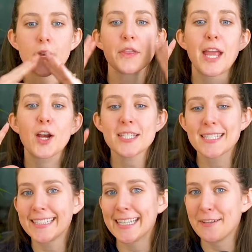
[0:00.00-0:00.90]
Now, they
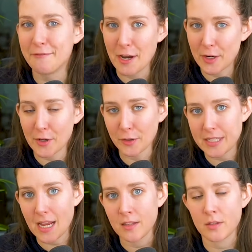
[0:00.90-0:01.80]
are still in very
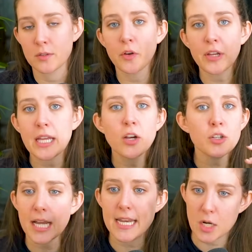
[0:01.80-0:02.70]
early days, so they're
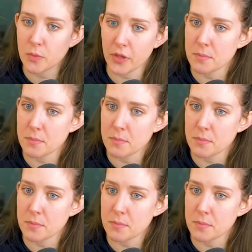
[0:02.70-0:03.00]
eager to connect with the